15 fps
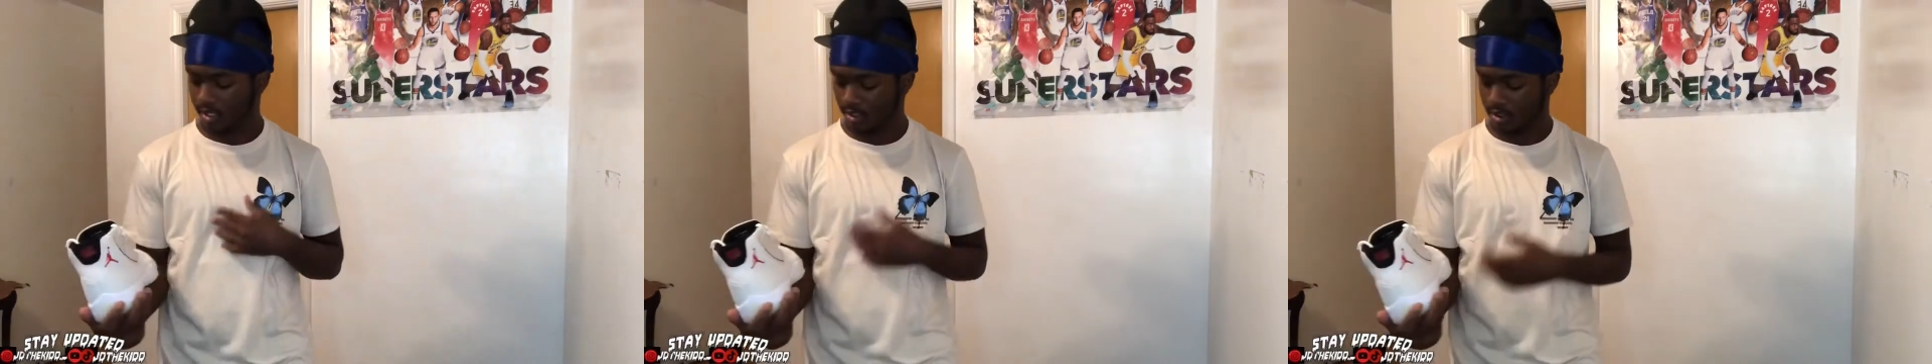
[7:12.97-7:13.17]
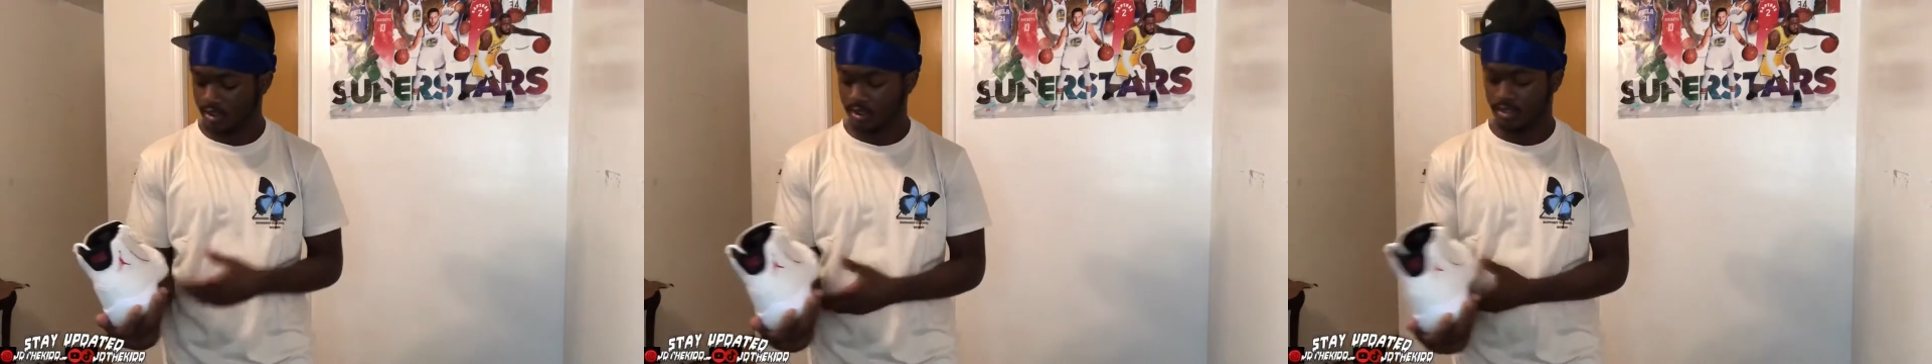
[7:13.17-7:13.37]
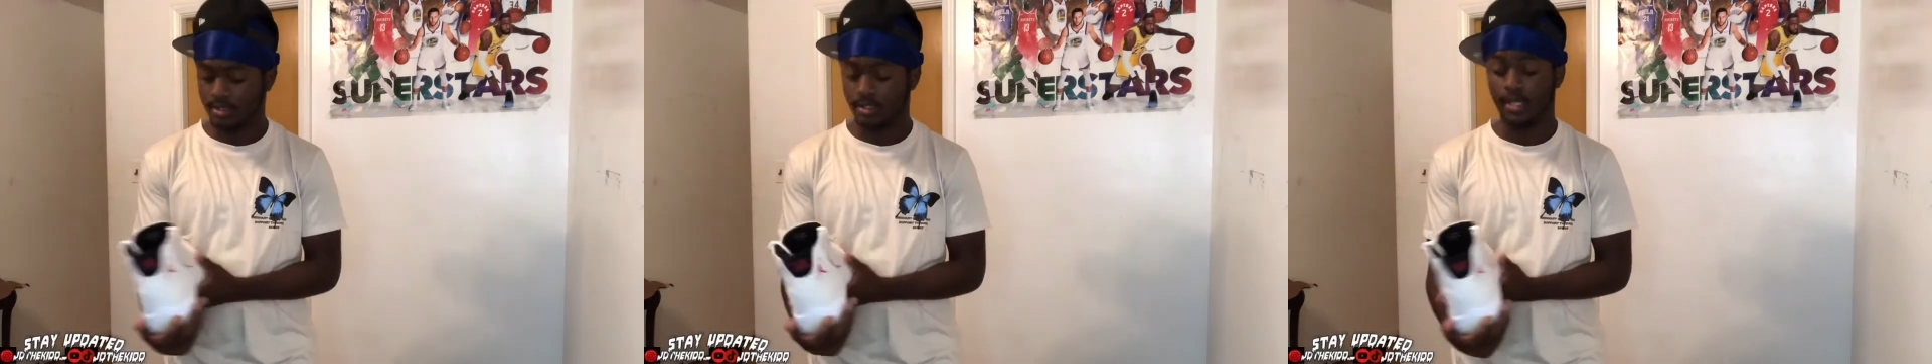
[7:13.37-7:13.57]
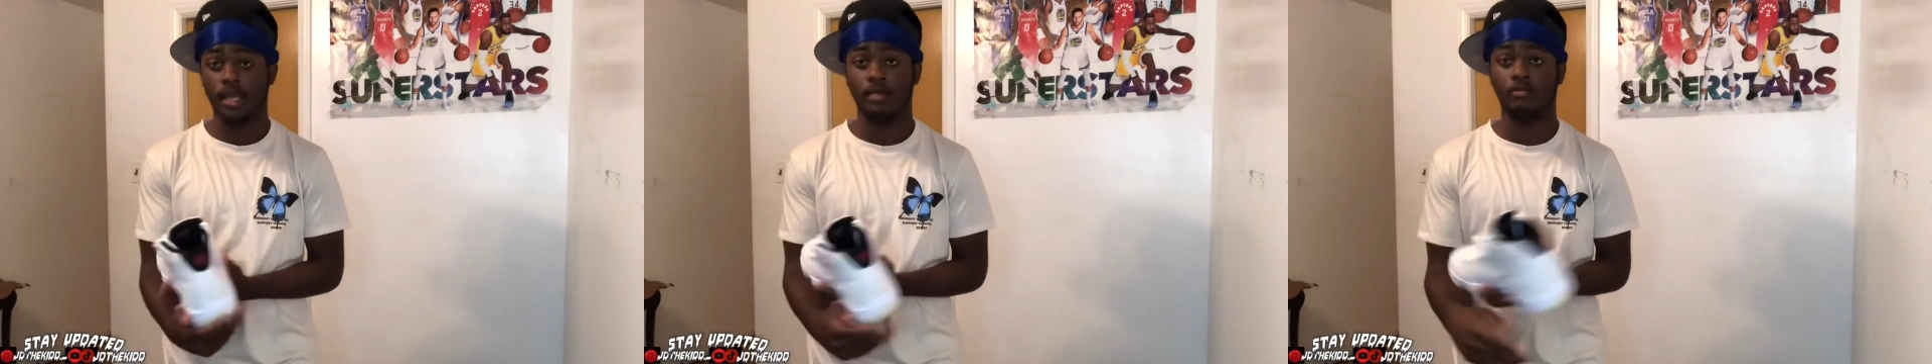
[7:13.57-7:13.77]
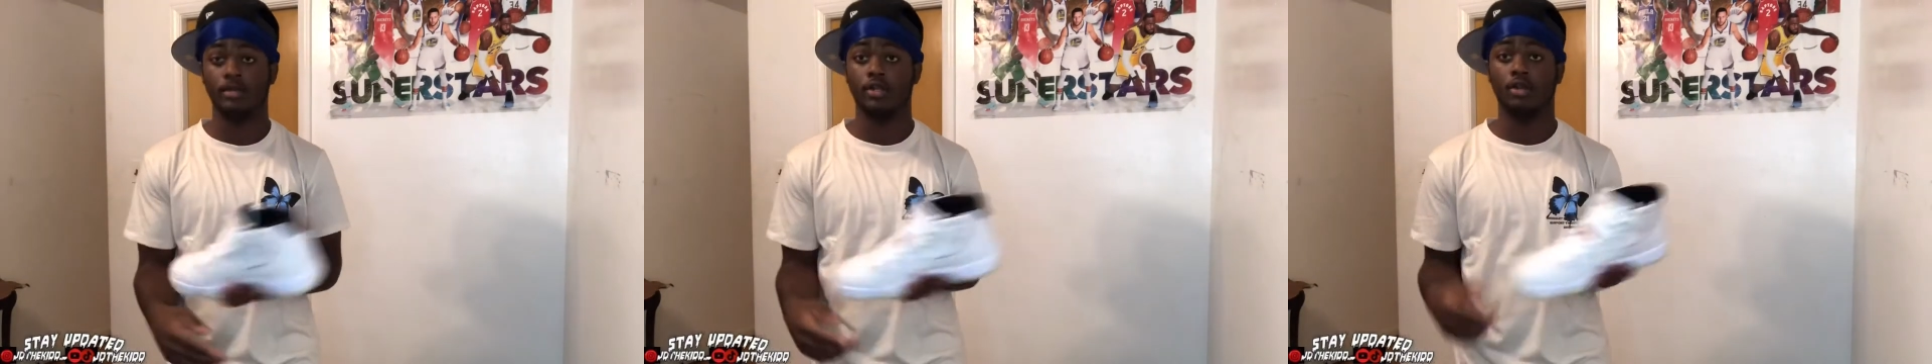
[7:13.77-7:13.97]
Like, this
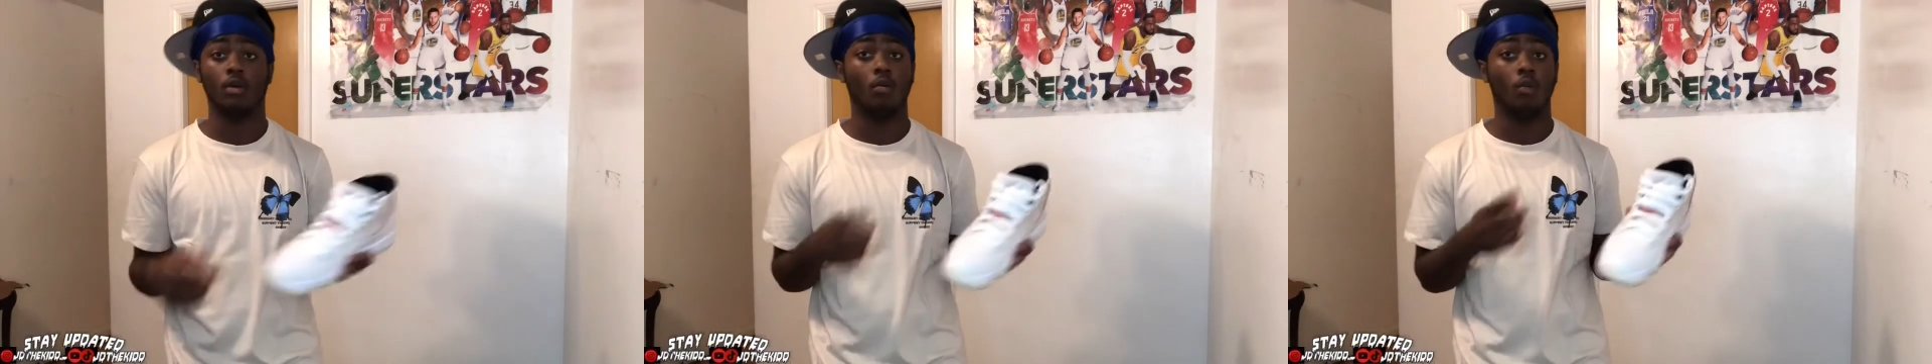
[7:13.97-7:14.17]
damn near a